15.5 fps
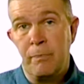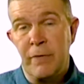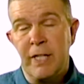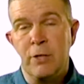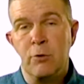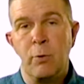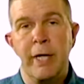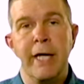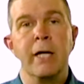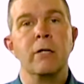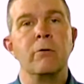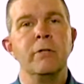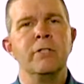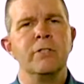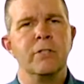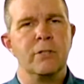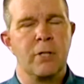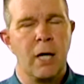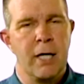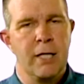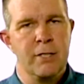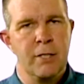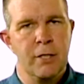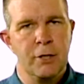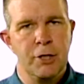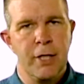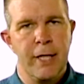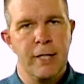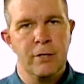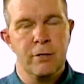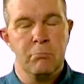is we increase the size of the
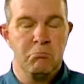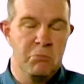chase.